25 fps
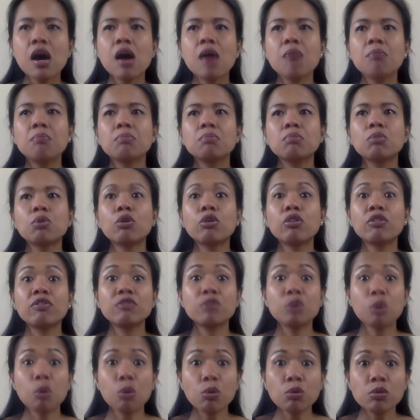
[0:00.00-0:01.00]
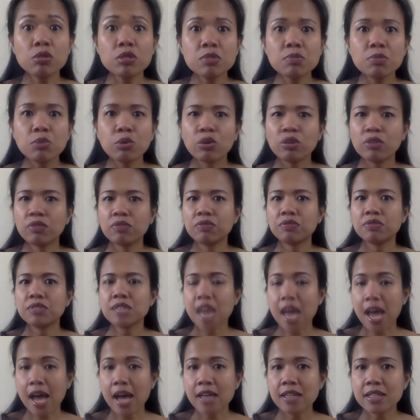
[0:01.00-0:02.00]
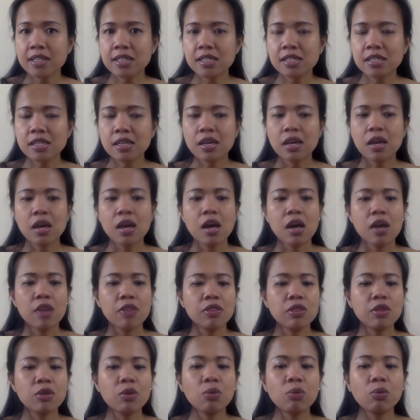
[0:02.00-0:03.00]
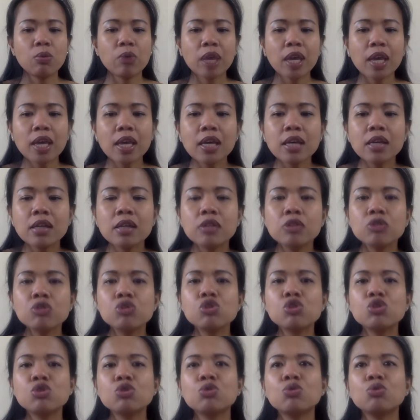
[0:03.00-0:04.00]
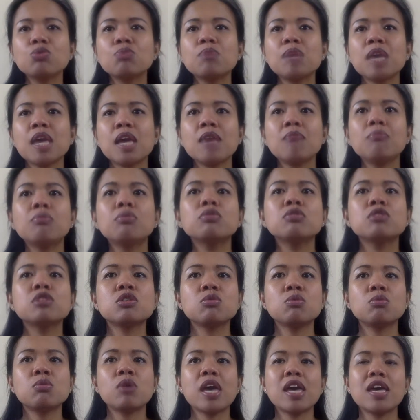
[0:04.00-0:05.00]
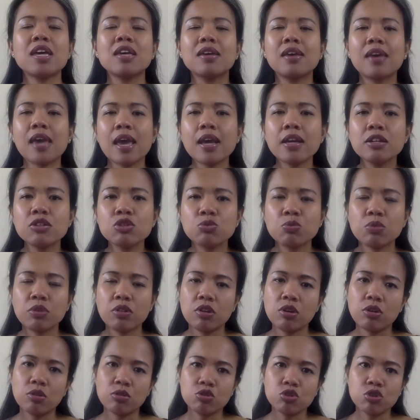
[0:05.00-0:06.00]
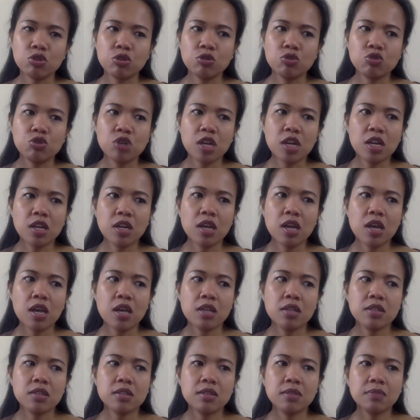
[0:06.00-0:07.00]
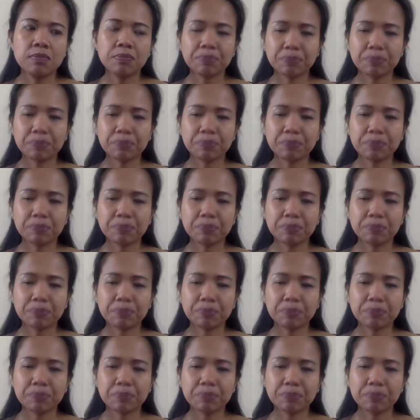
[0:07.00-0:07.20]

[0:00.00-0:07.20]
more of goals, more of tasks, the way to be able to engage with your children is